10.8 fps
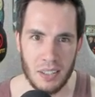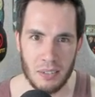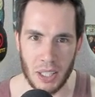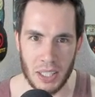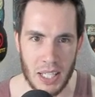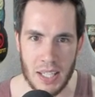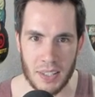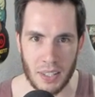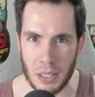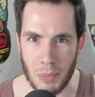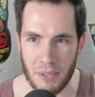Like
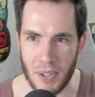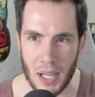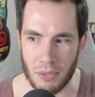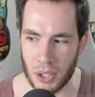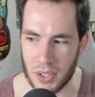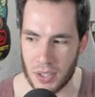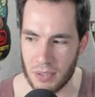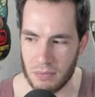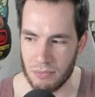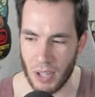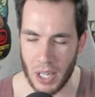easily my favorite
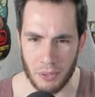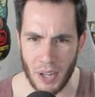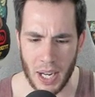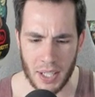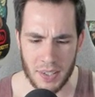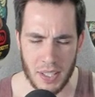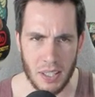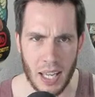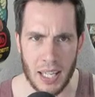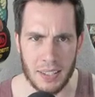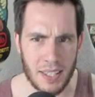Final Fantasy.
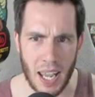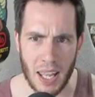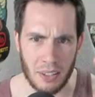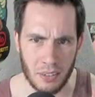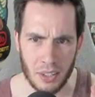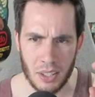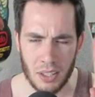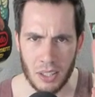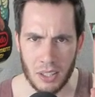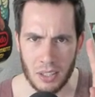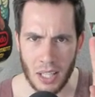Eight and ten.
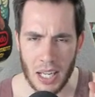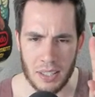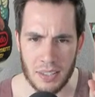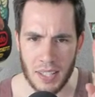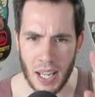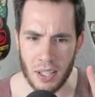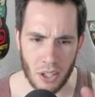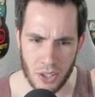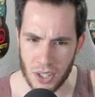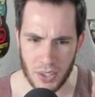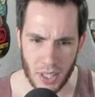Eight and ten are
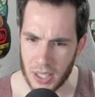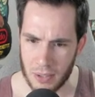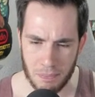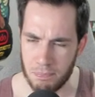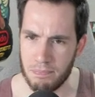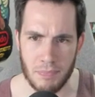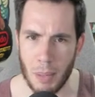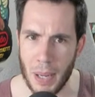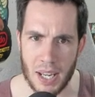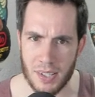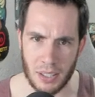just like
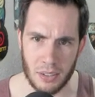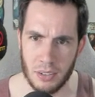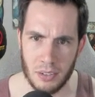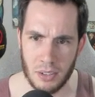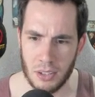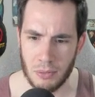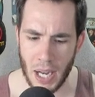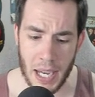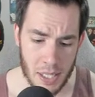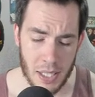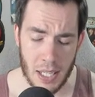amazing.
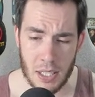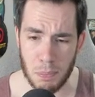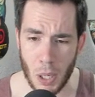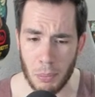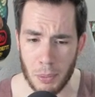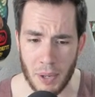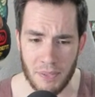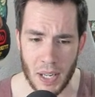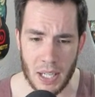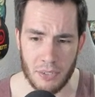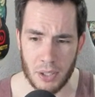Eight is probably my
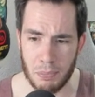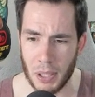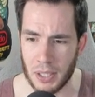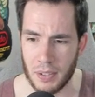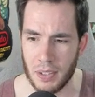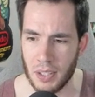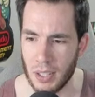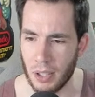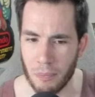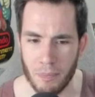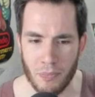favorite, but you
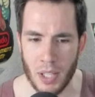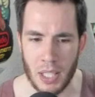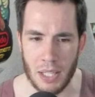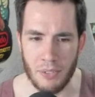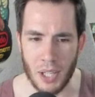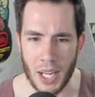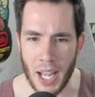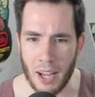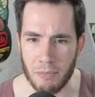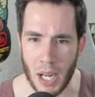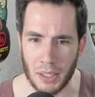know, even I
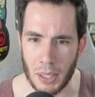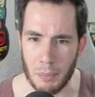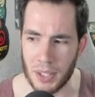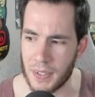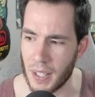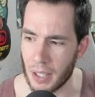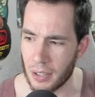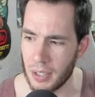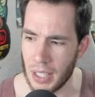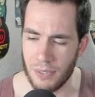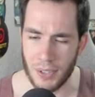have my limits there.
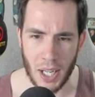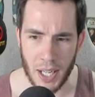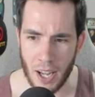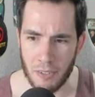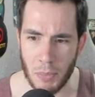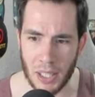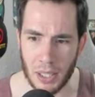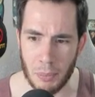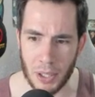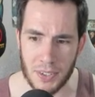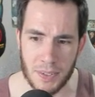Even I have my
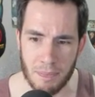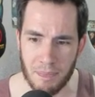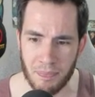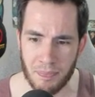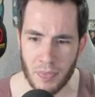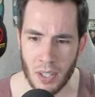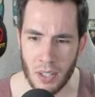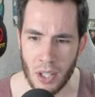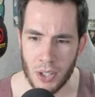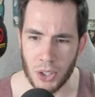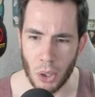limits. Fair
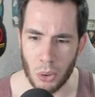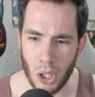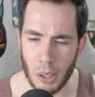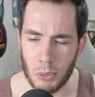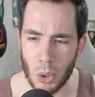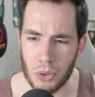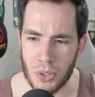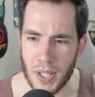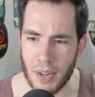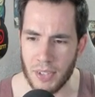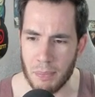warning. SOCOM goes for
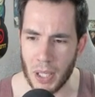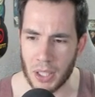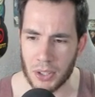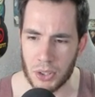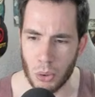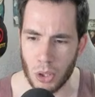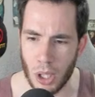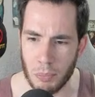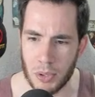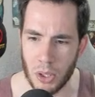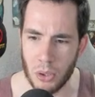seventy bucks.
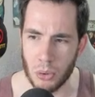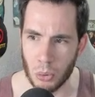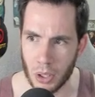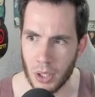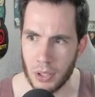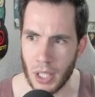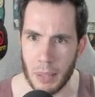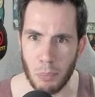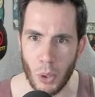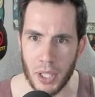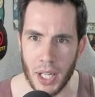SOCOM two.
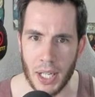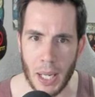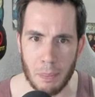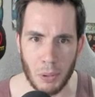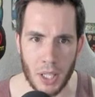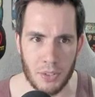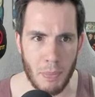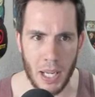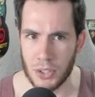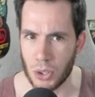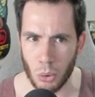9.88 plus.
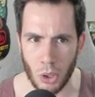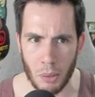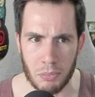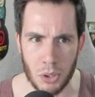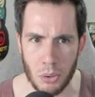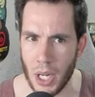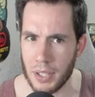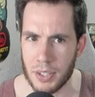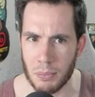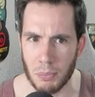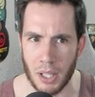Man, SOCOM 2 getting
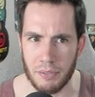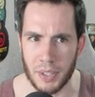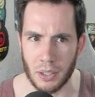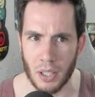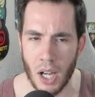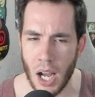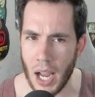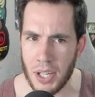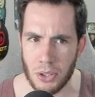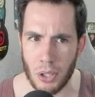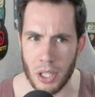some love here.
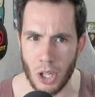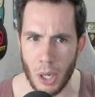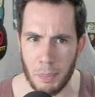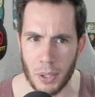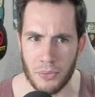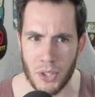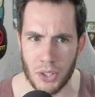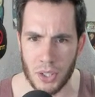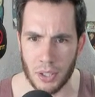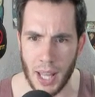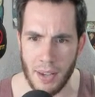Highest graded copy out of just
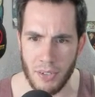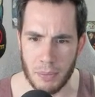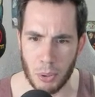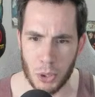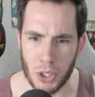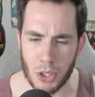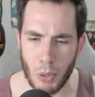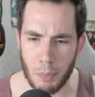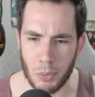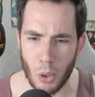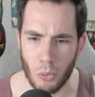11, pushing its way
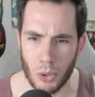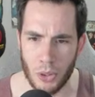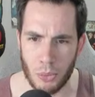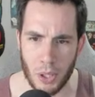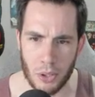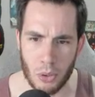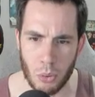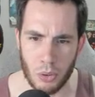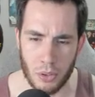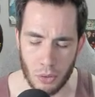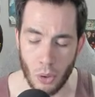up over 300,
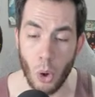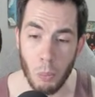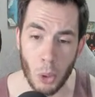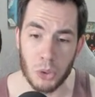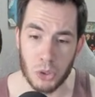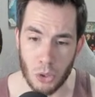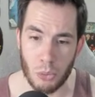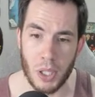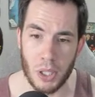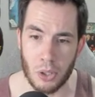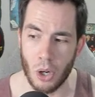almost
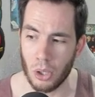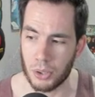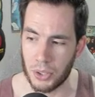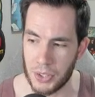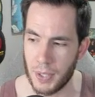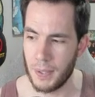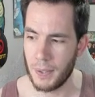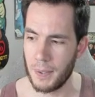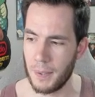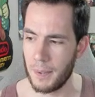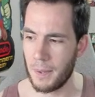$300.
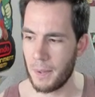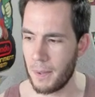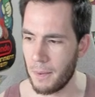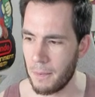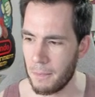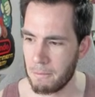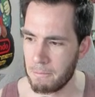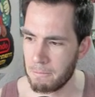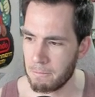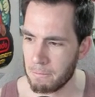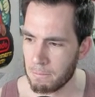Fair warning.